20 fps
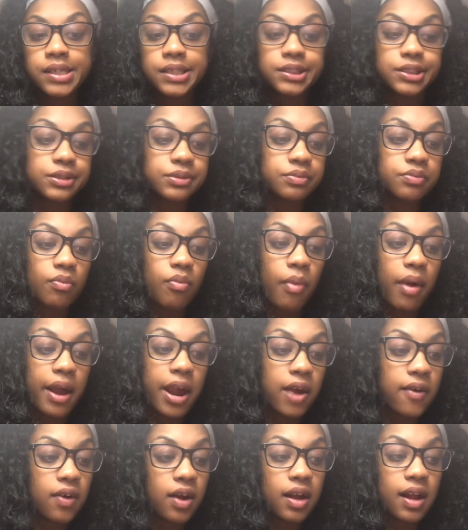
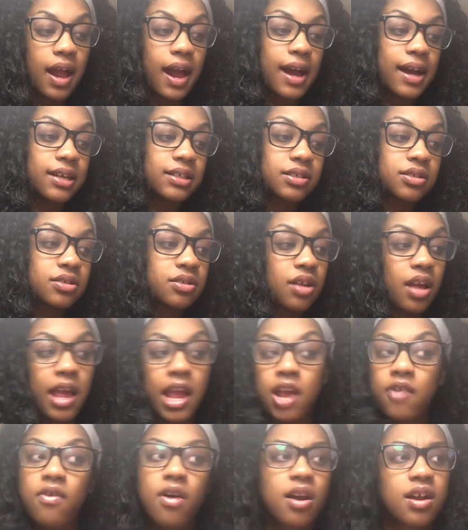
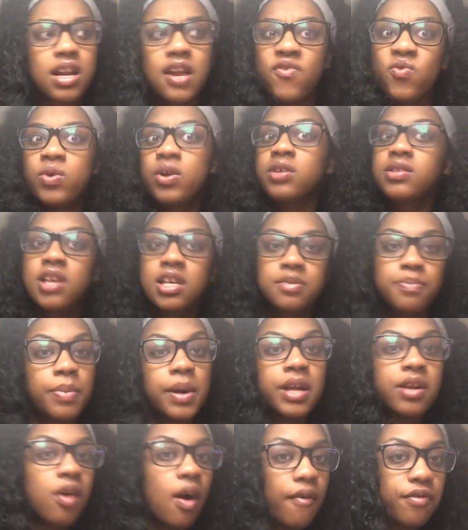AROC and everyone else has
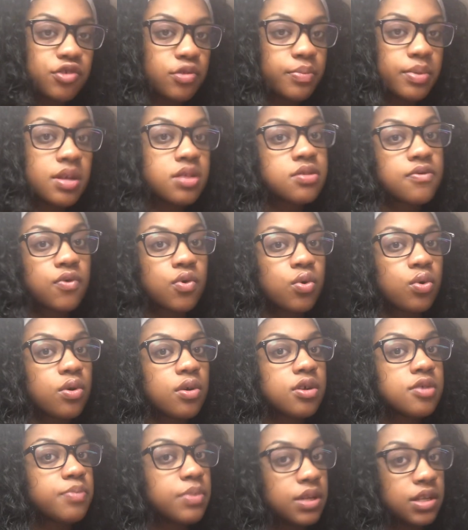petty officer pins, of
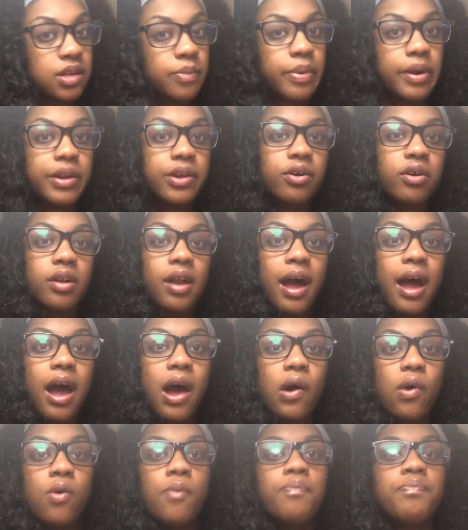course, but then depending on
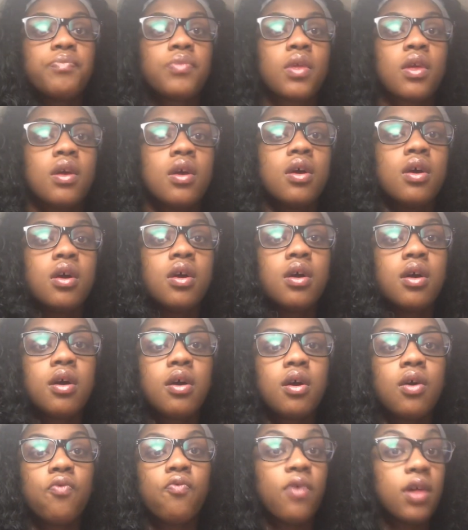how
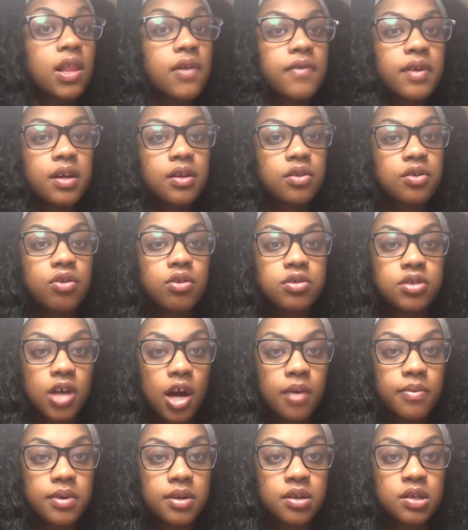relevant your
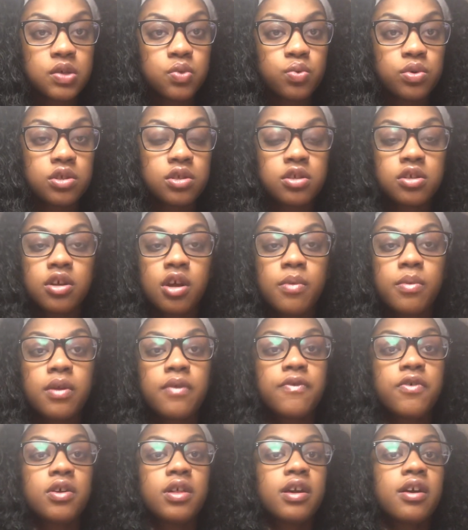job is will determine
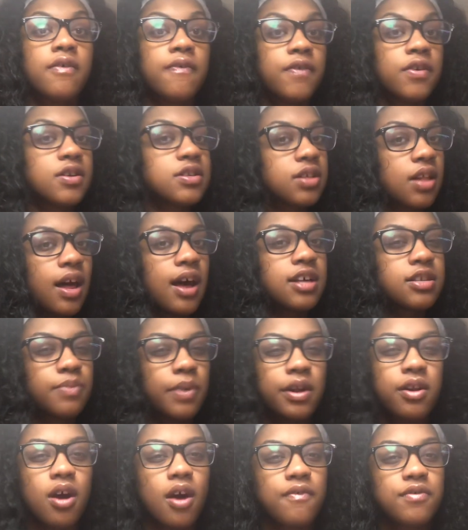if you're like a first class
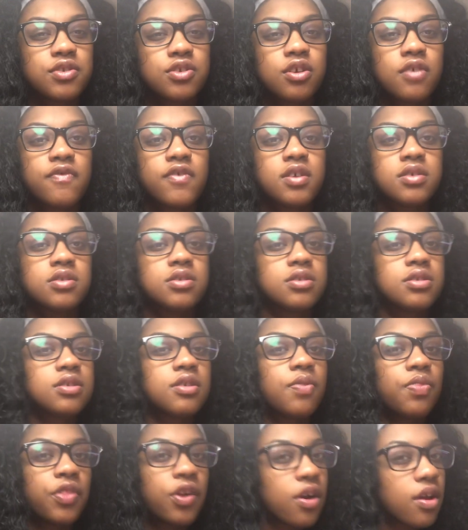petty officer versus
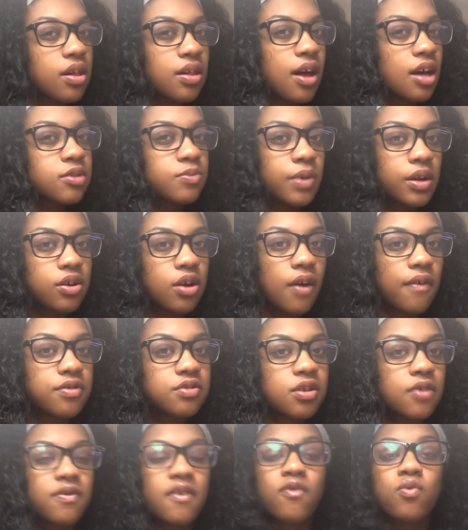a third class petty
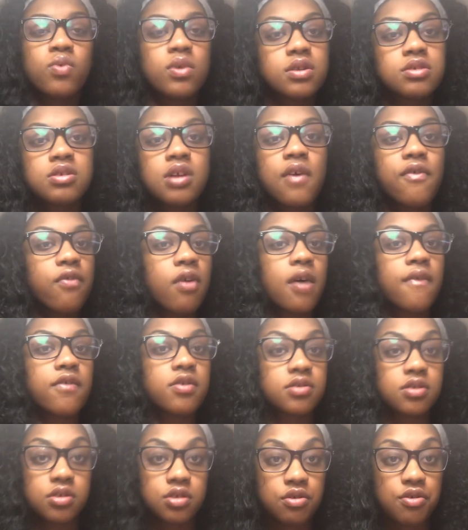officer, for 1 chevron
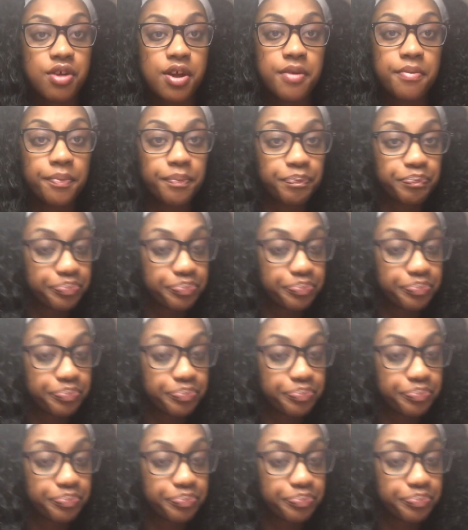versus 3